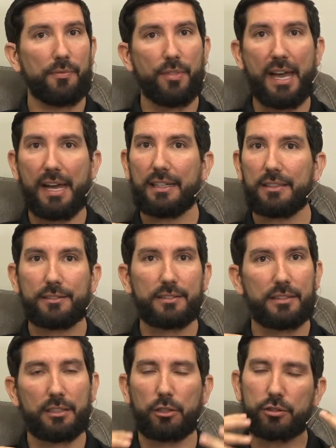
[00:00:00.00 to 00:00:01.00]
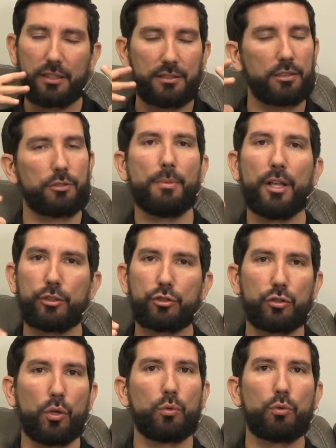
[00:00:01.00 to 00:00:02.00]
that their sense of smell is
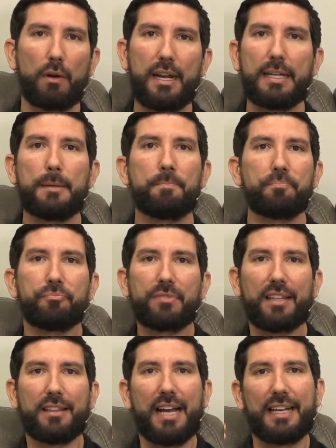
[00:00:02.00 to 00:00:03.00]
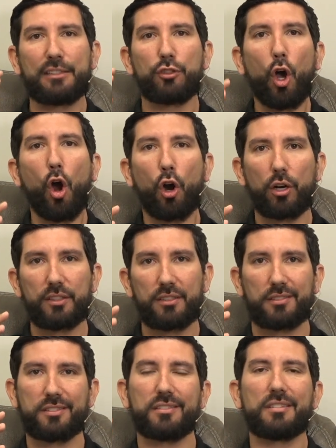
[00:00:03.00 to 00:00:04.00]
so great that it's hard
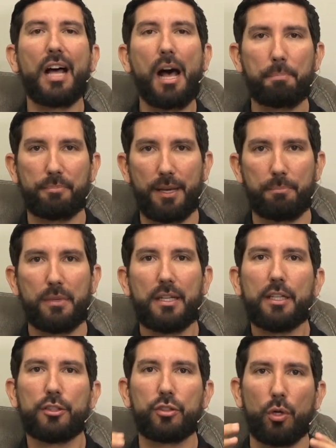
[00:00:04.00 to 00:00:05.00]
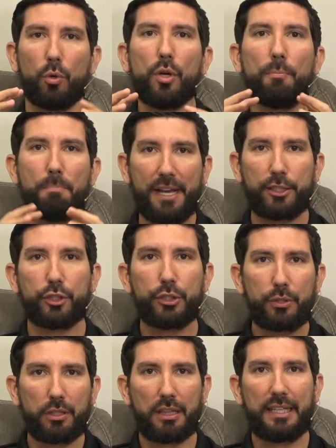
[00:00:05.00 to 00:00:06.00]
to stop them. So make sure
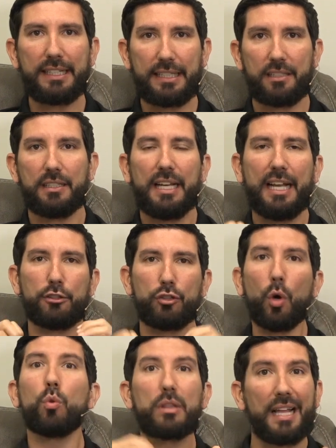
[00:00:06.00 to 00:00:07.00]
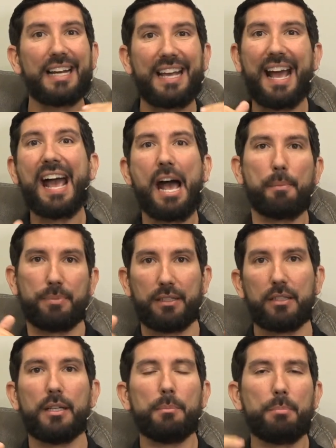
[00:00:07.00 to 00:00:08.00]
you clean it and don't let it
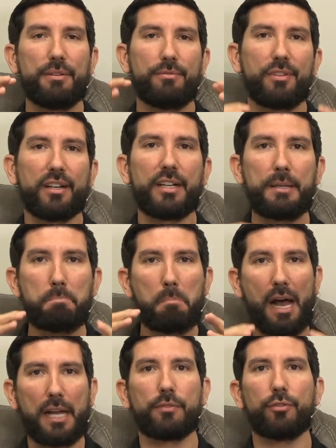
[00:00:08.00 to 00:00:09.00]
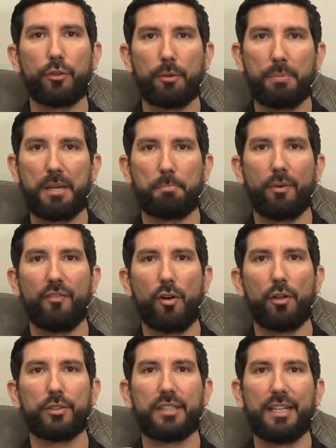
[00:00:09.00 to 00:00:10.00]
happen. Be very mindful of the
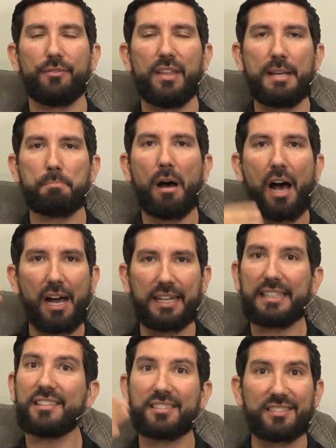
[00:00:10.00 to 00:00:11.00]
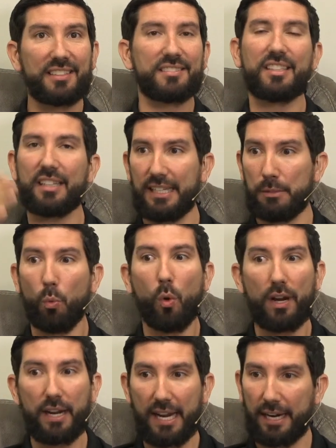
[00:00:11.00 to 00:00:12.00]
pitfalls. If they potty consistently in
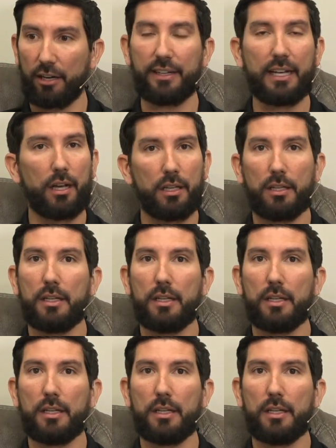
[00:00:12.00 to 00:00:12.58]
one area,